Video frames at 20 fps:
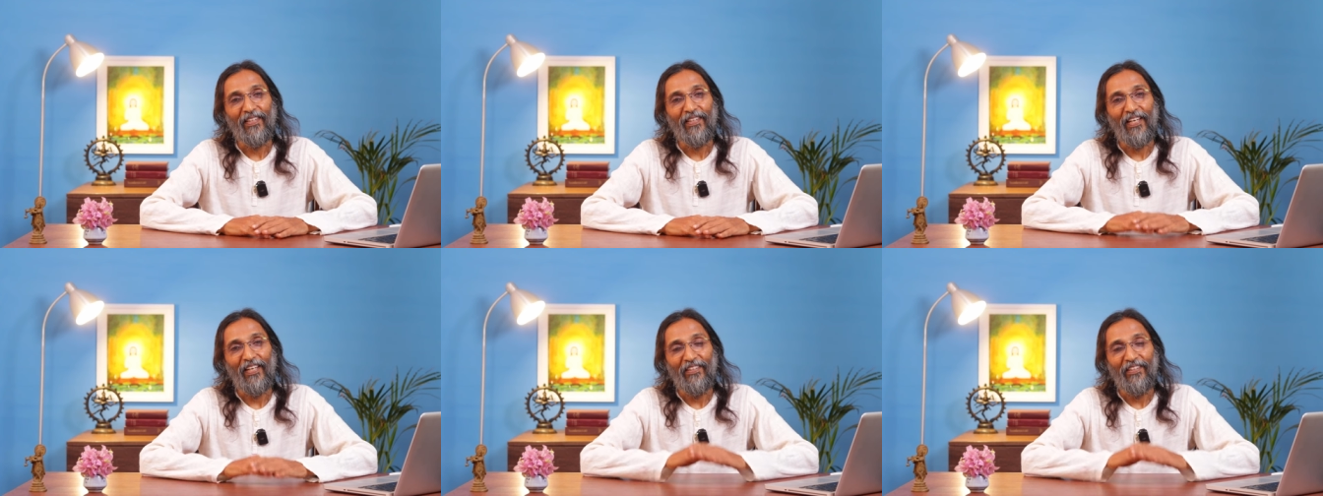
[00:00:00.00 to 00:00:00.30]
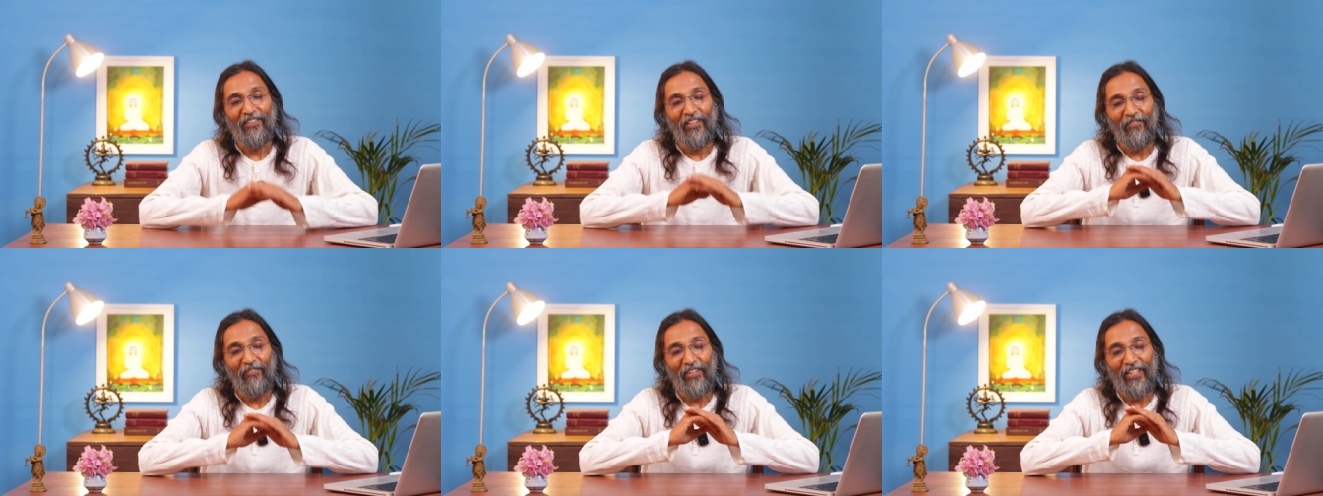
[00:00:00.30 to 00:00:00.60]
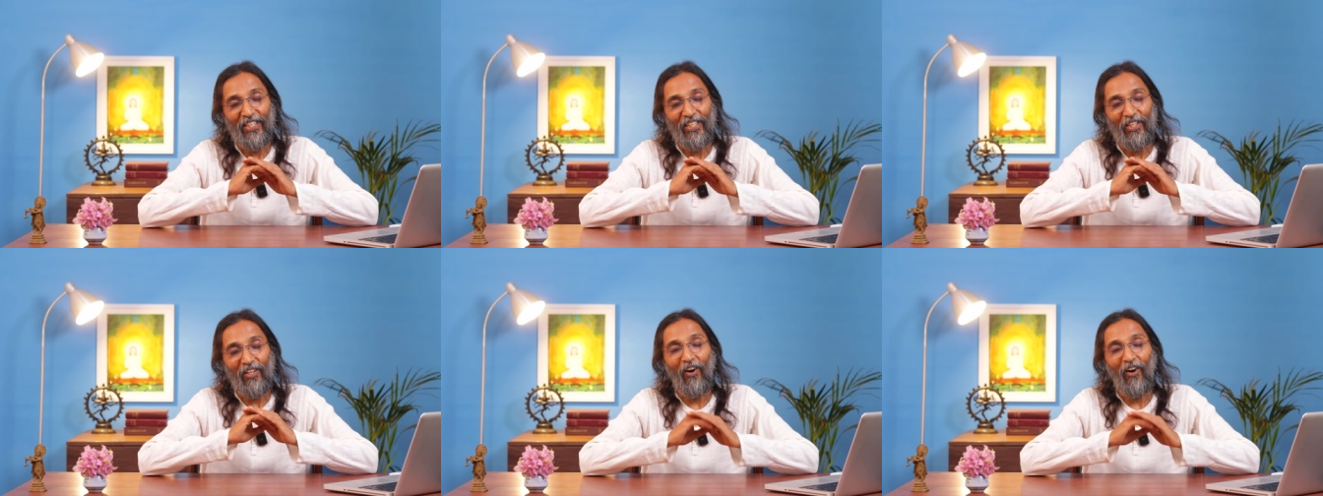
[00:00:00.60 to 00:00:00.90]
That the
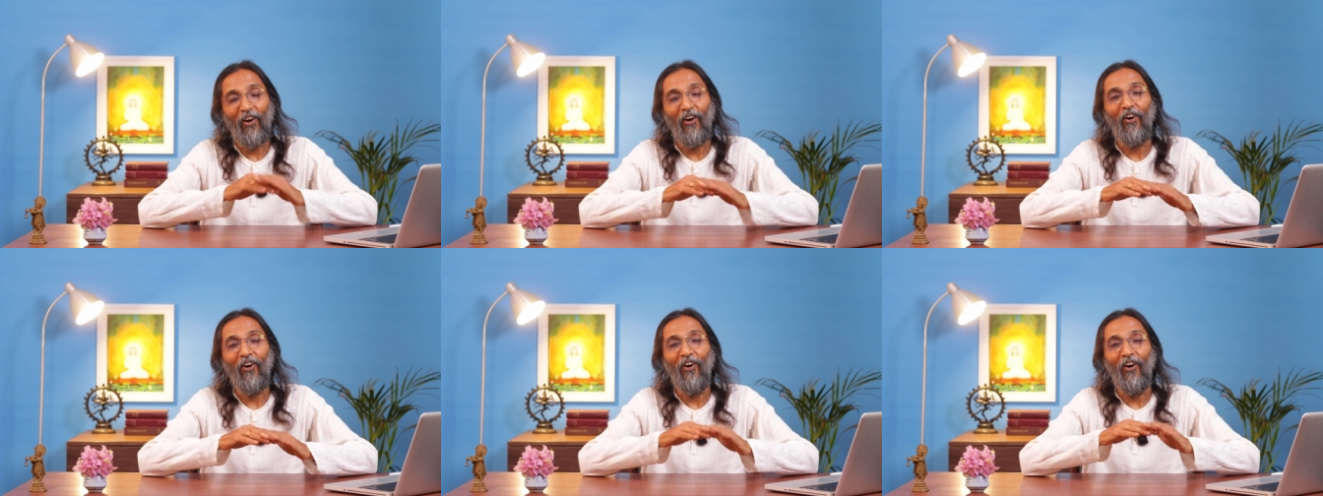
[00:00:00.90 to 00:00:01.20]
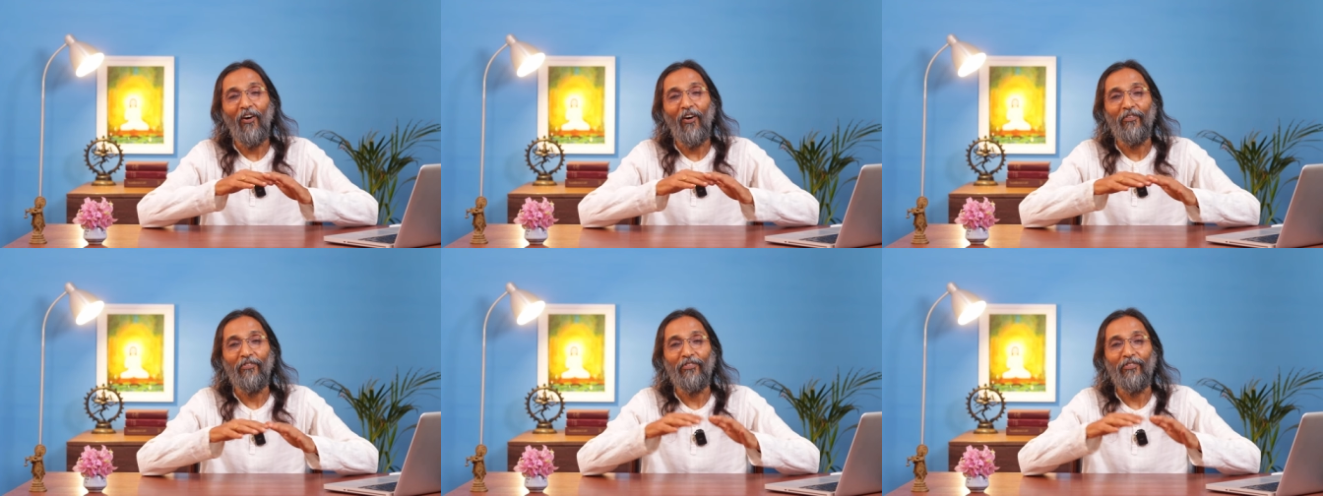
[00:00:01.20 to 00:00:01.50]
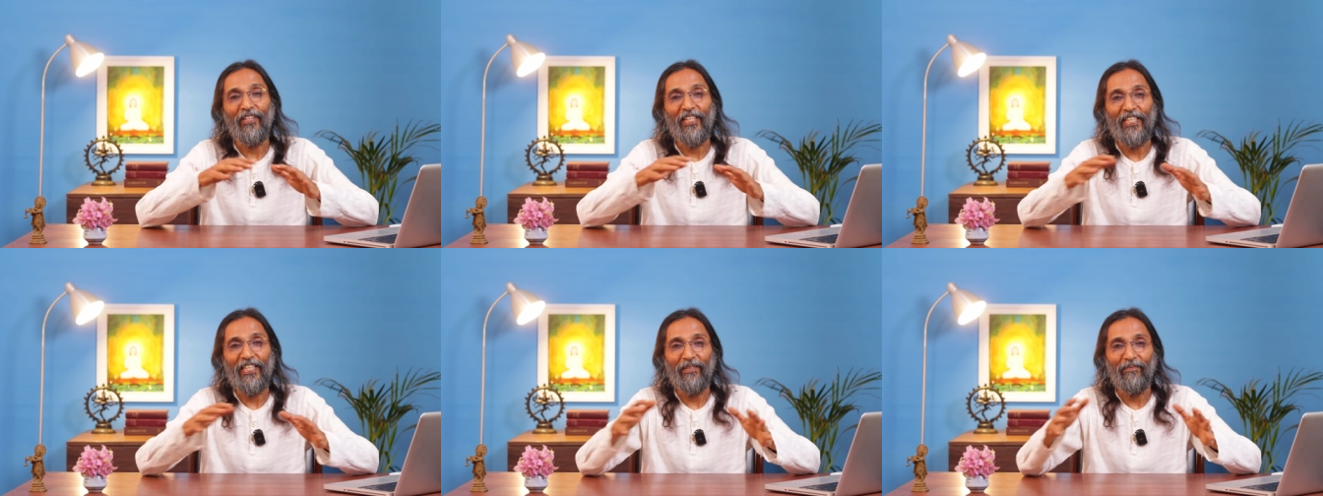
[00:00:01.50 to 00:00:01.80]
very law of
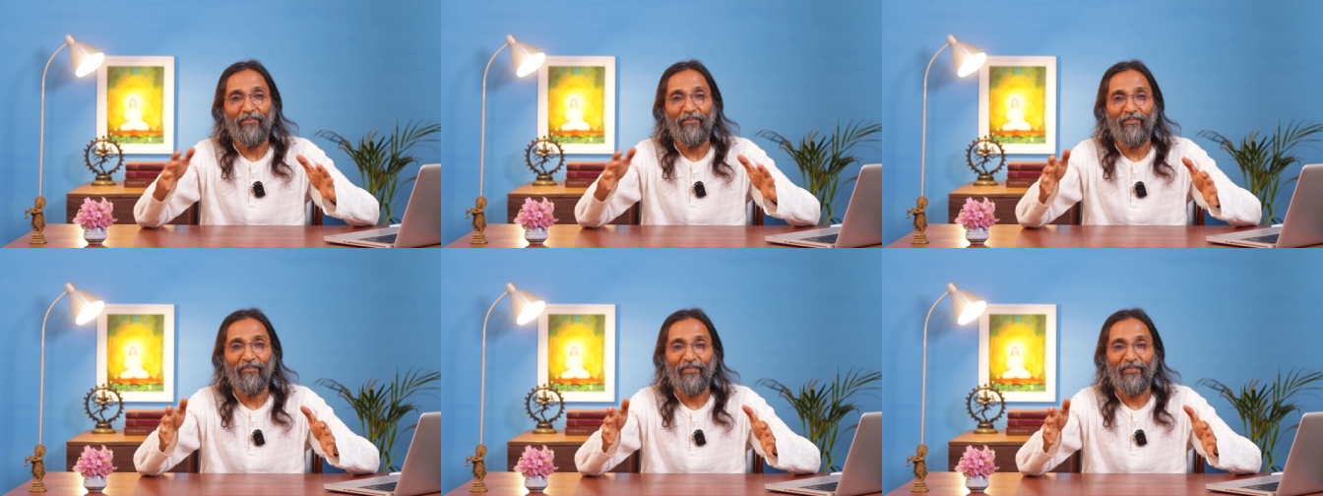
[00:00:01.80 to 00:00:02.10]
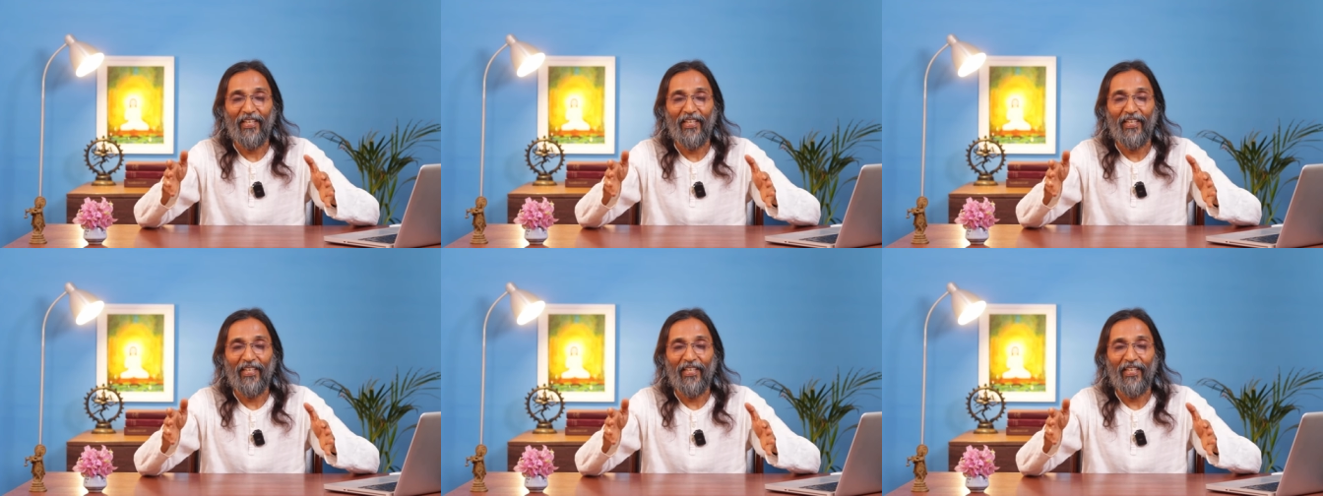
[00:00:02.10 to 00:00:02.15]
freedom,